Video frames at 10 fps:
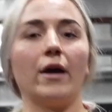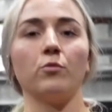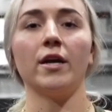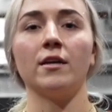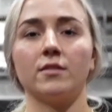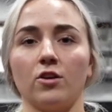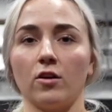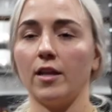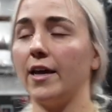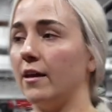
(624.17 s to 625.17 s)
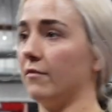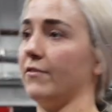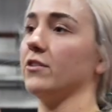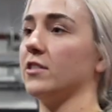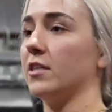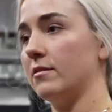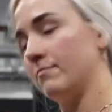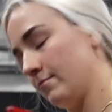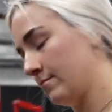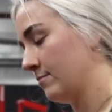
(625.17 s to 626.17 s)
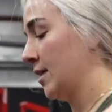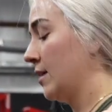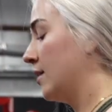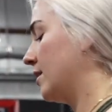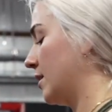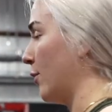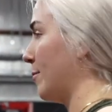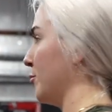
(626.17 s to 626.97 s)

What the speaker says: add weight. Start light, feels good, go up